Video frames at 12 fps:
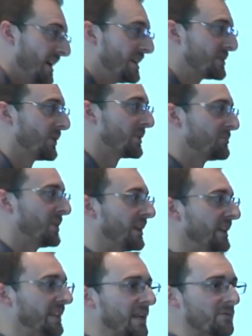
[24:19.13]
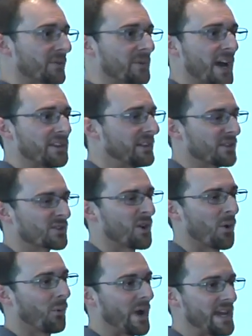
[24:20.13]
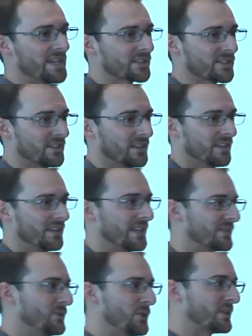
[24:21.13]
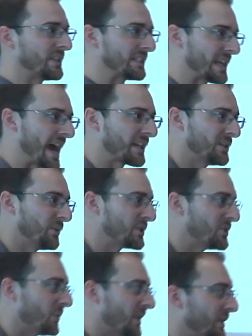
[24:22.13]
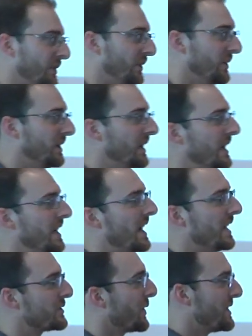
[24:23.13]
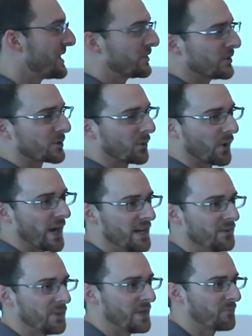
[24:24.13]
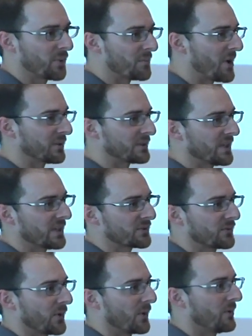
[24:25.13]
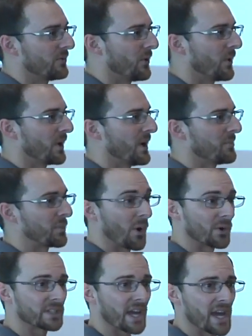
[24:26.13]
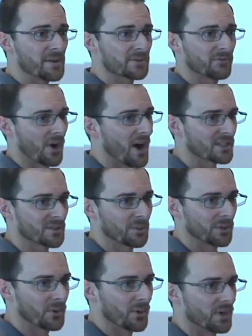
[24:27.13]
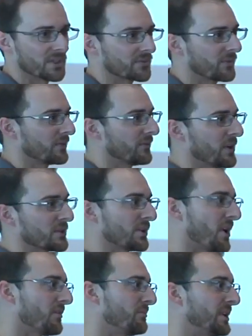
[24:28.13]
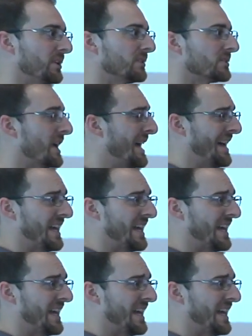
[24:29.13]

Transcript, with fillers: And so it's building them from nothing. There's no waste. It's using exactly what you want to do. And so this is great. We promote this for, for uh, prototypes, for entrepreneurs, for first off builds.